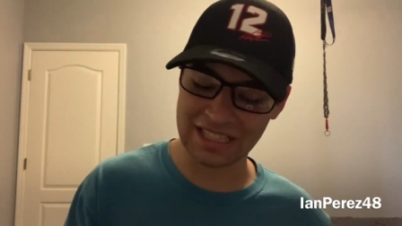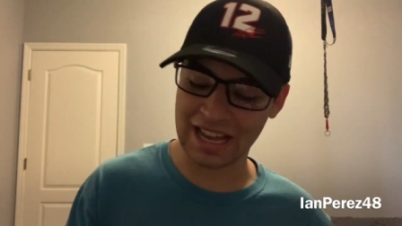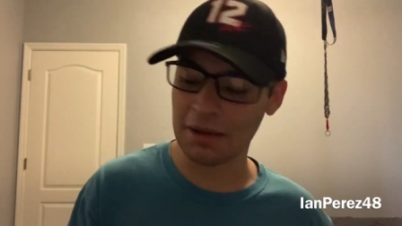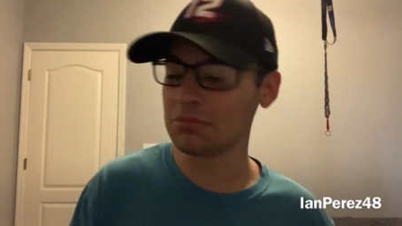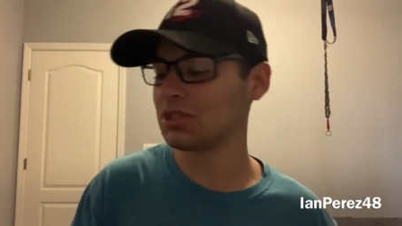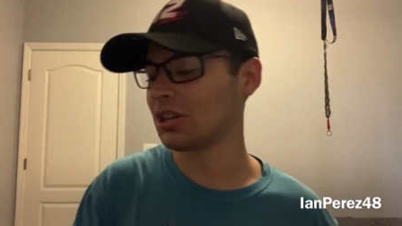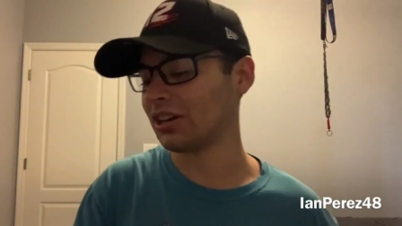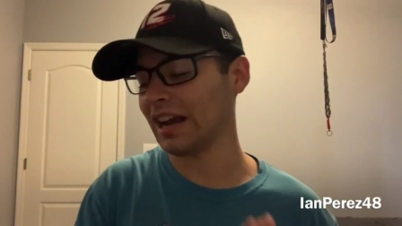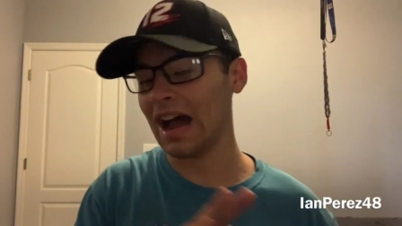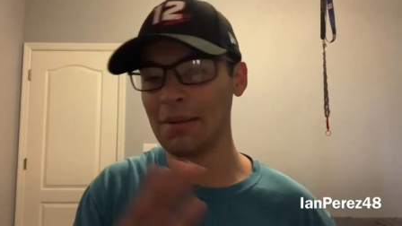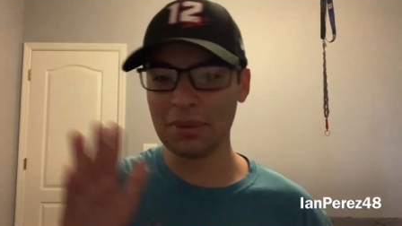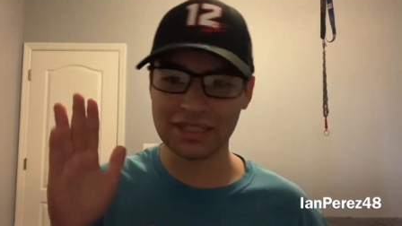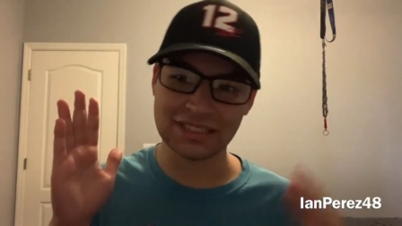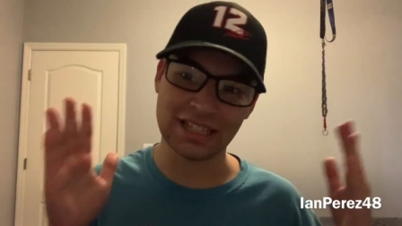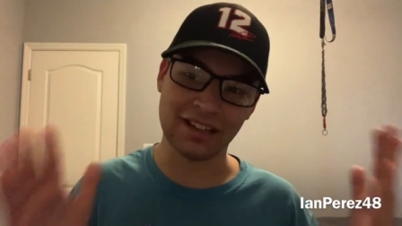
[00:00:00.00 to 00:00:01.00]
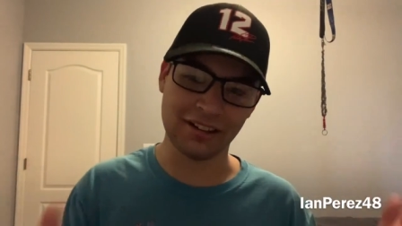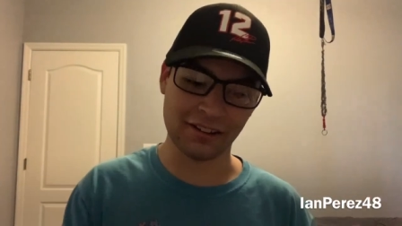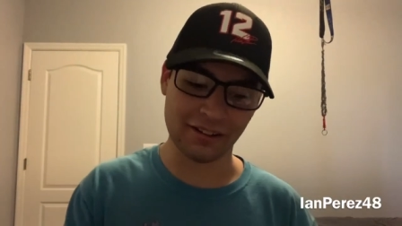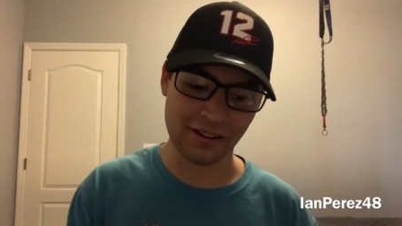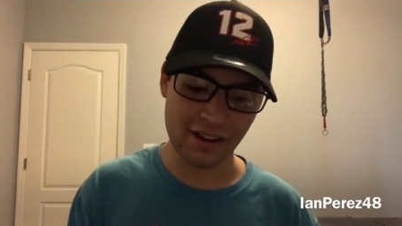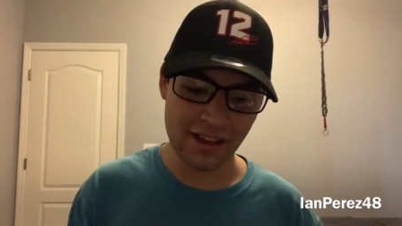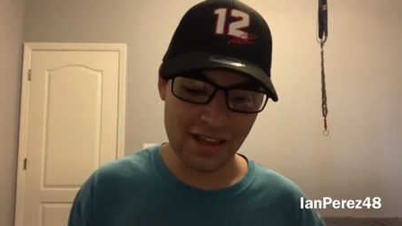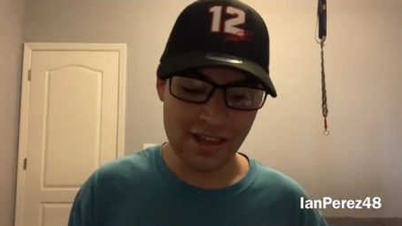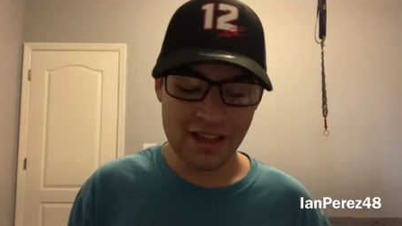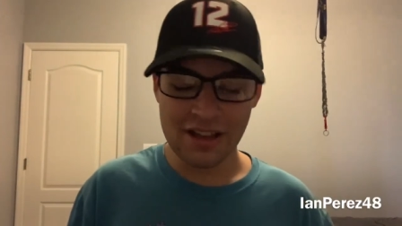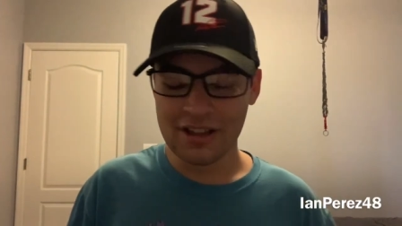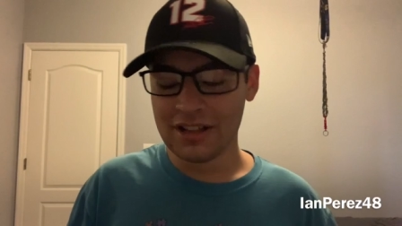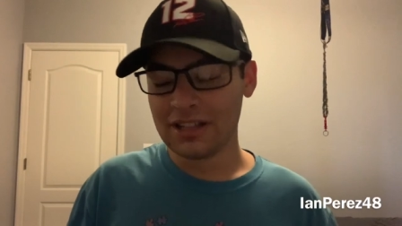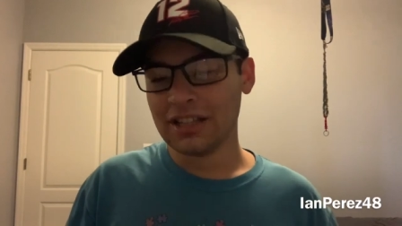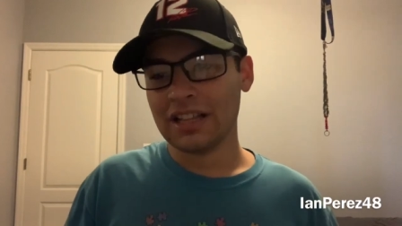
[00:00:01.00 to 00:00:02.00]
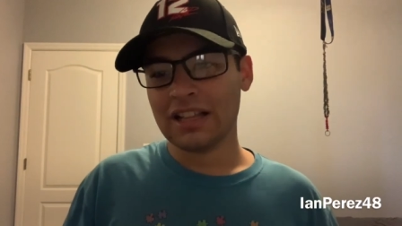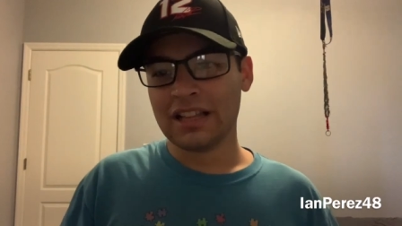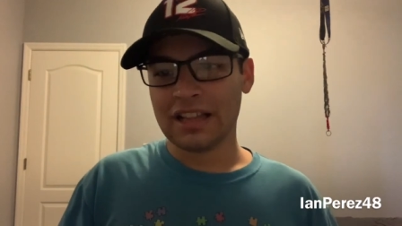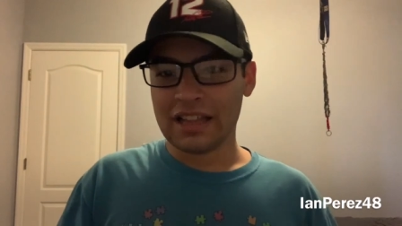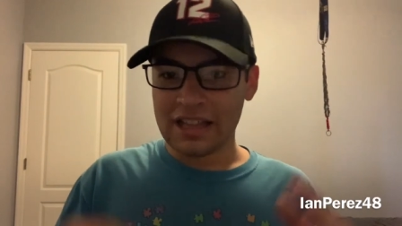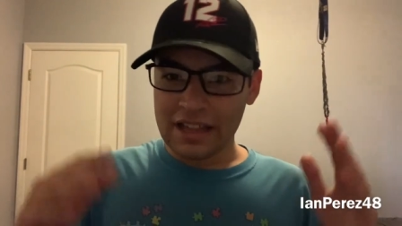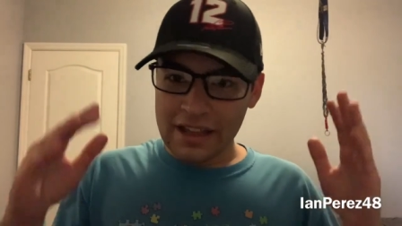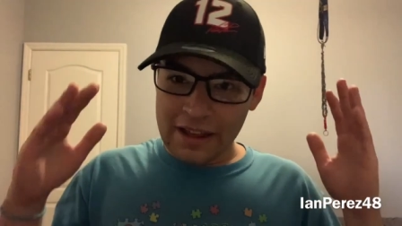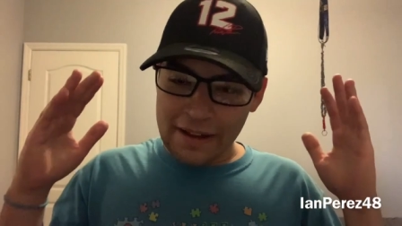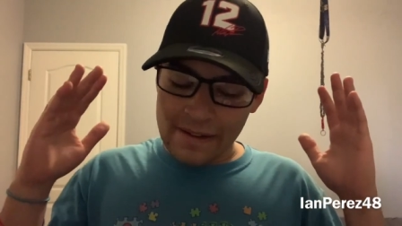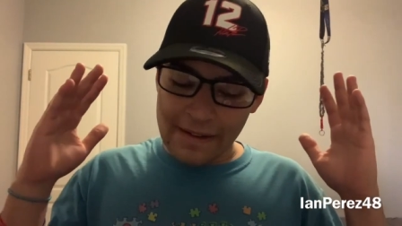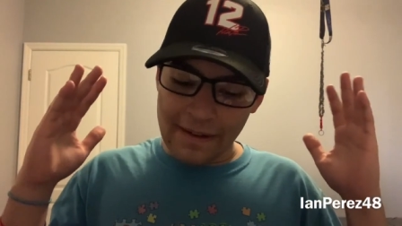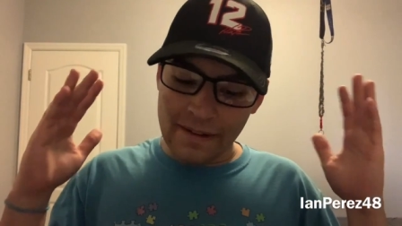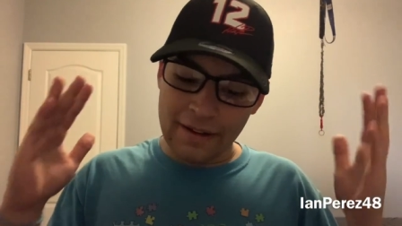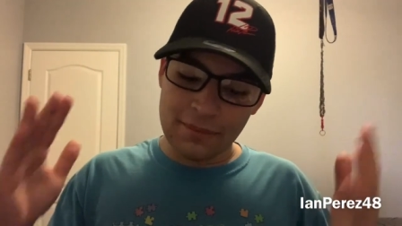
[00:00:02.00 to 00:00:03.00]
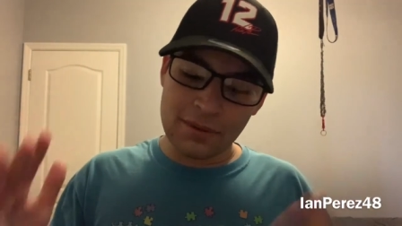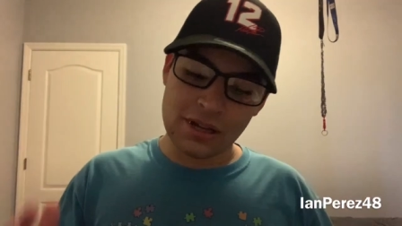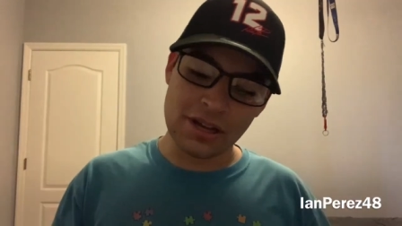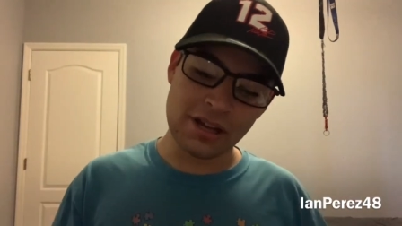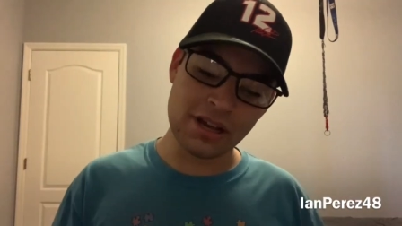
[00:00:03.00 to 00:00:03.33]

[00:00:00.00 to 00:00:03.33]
I'm sorry. I'm excited. Um,